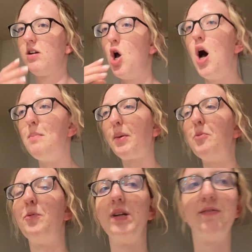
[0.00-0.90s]
comp
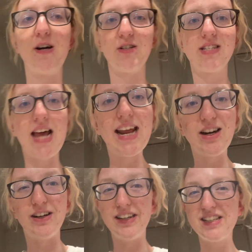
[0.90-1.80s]
one of our
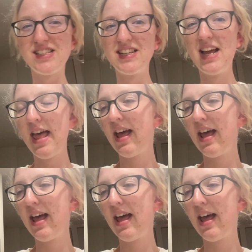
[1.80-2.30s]
ciders